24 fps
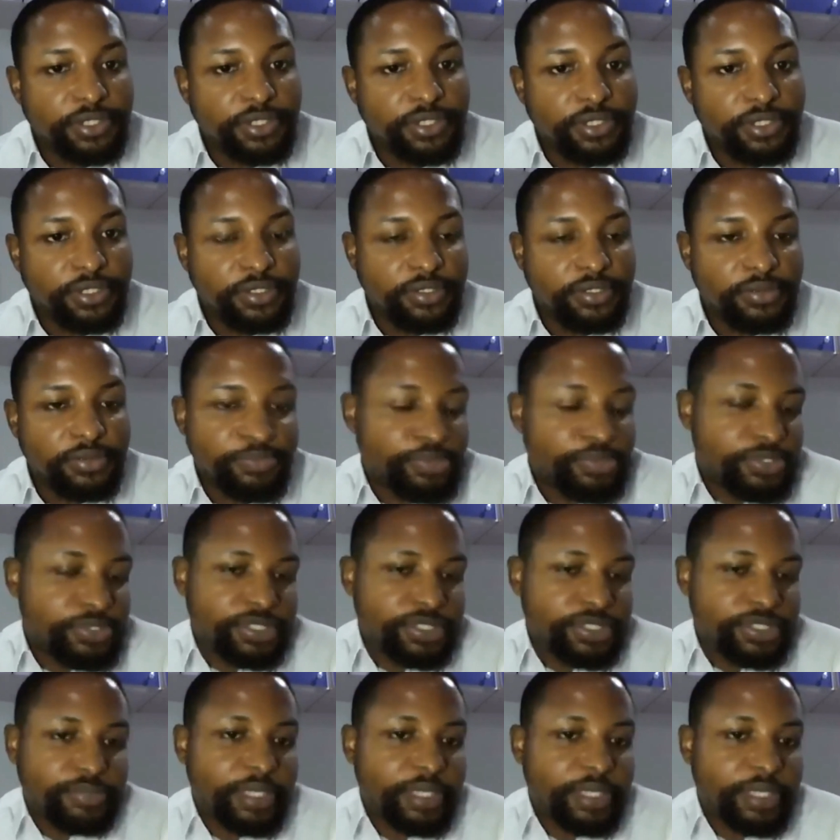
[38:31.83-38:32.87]
or
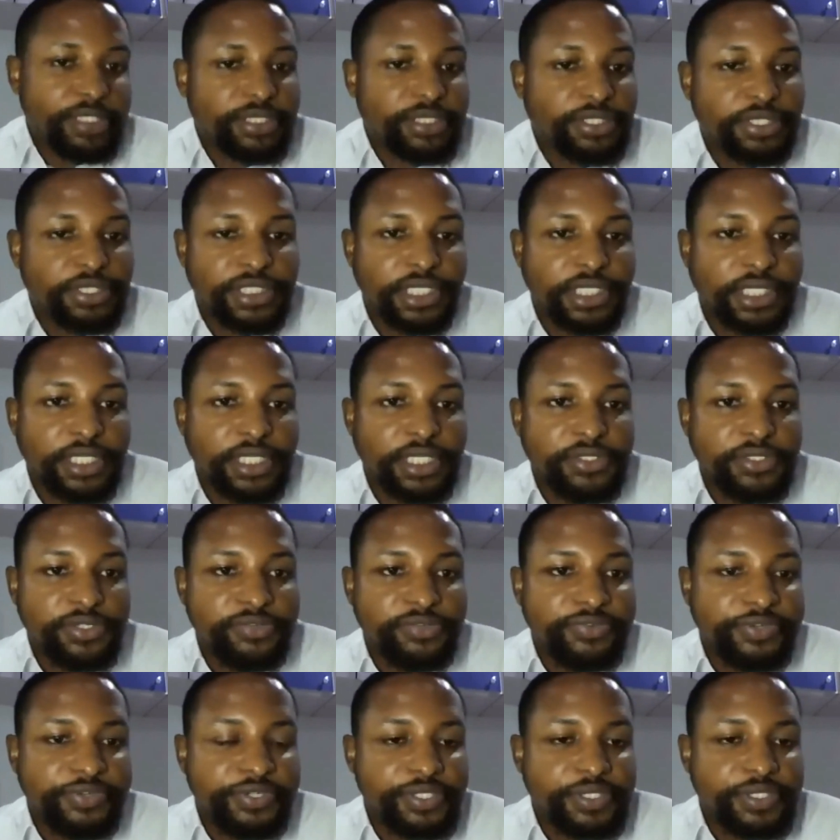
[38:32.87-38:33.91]
put a bandage contact lens
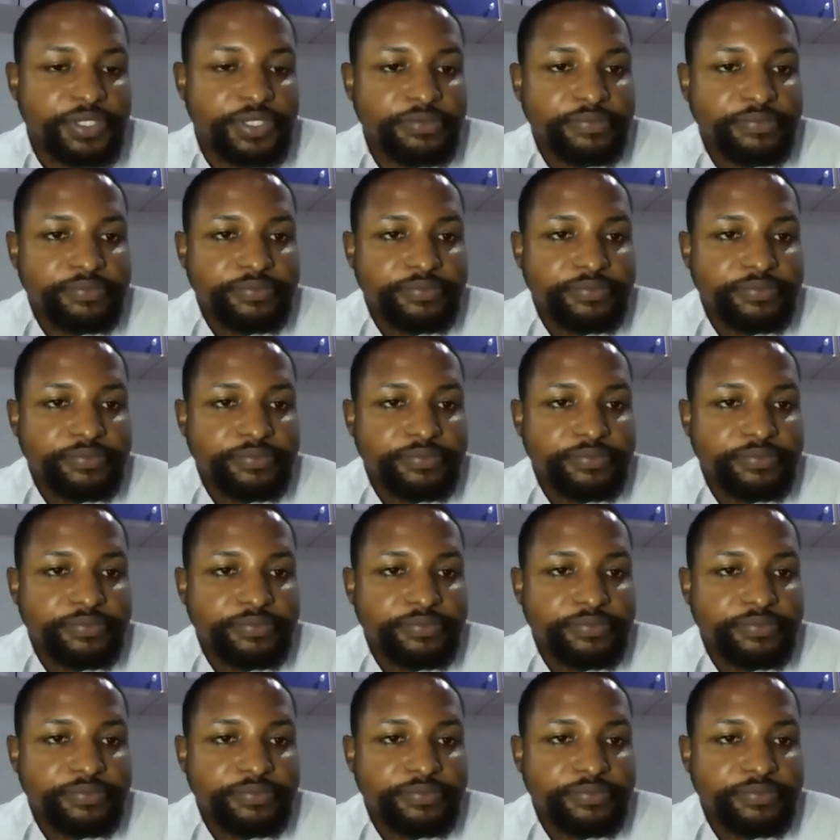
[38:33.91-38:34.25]
over it?